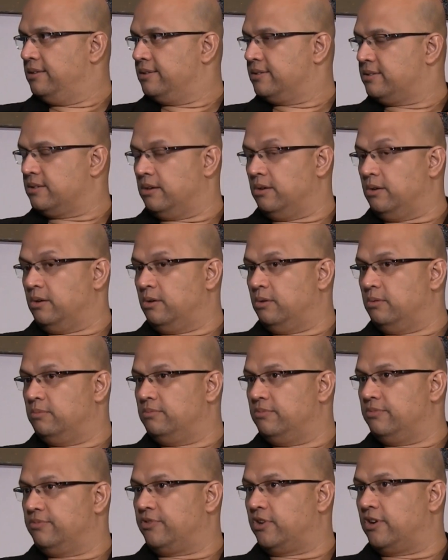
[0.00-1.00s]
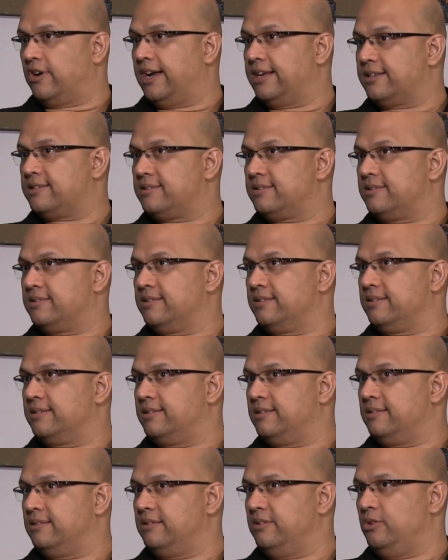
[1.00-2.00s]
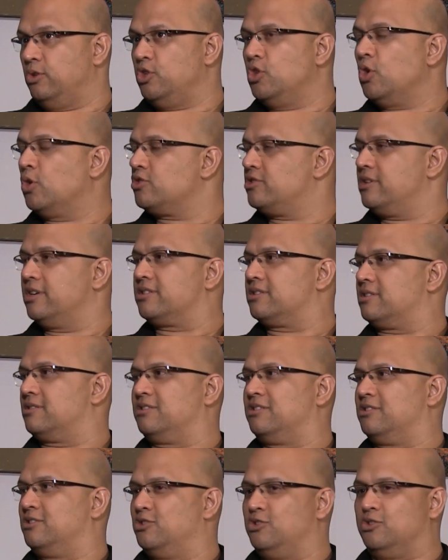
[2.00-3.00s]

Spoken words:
So for us, you don't just